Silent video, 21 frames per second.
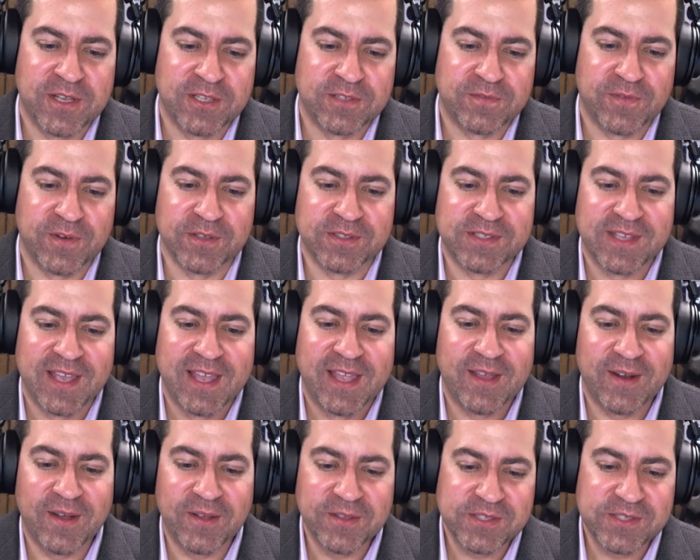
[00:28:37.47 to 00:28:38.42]
transference.
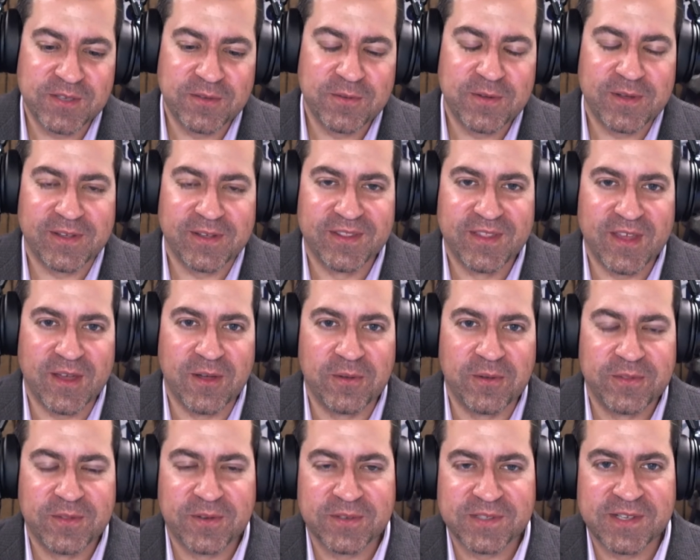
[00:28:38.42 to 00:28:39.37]
It also,
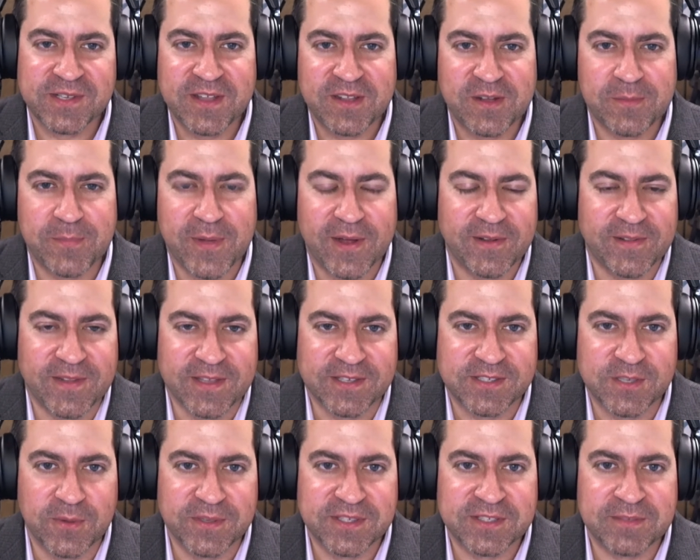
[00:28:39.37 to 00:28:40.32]
though, there's another part of
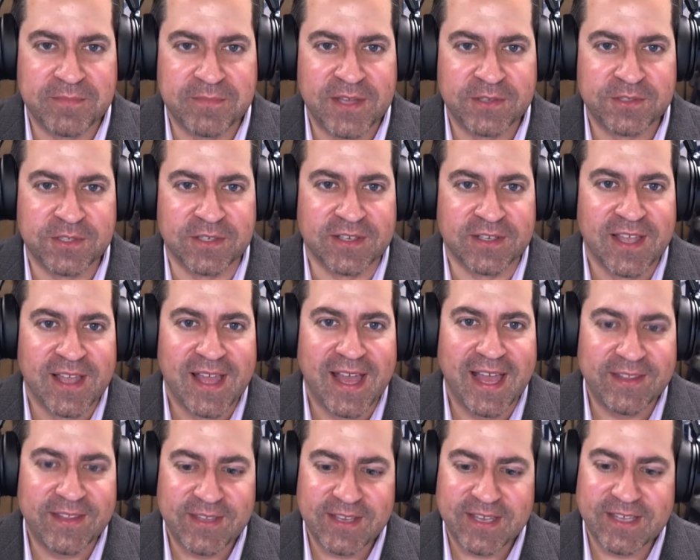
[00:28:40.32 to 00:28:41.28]
this. that wasn't mentioned.
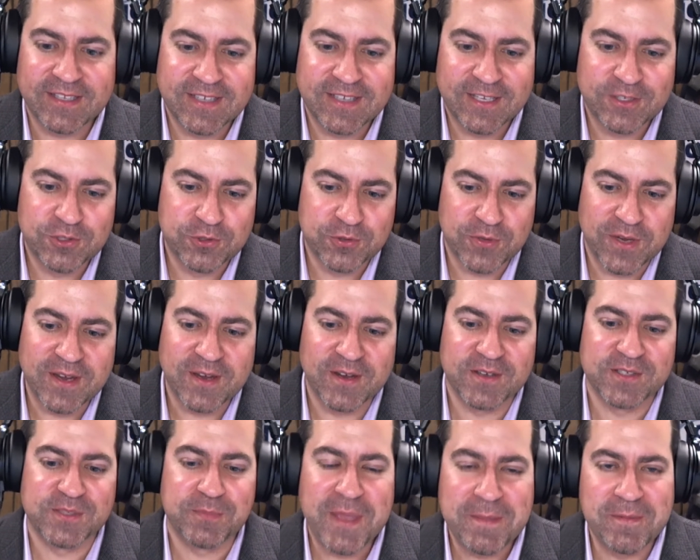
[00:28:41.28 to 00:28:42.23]
I think it, it
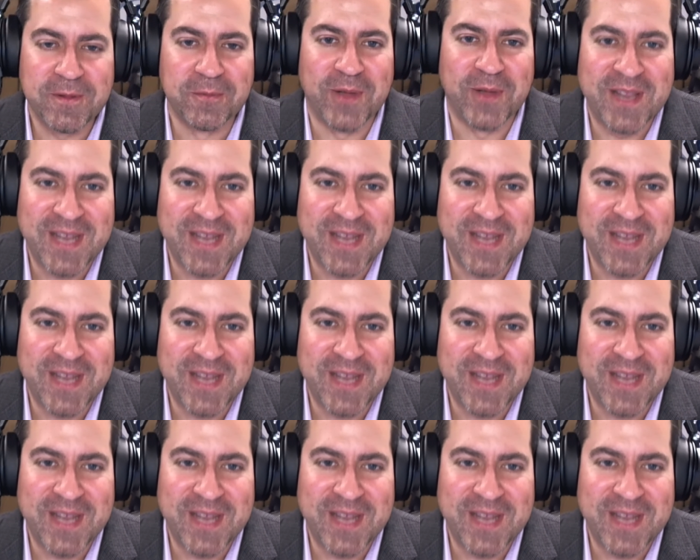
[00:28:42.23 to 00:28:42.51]
triggers people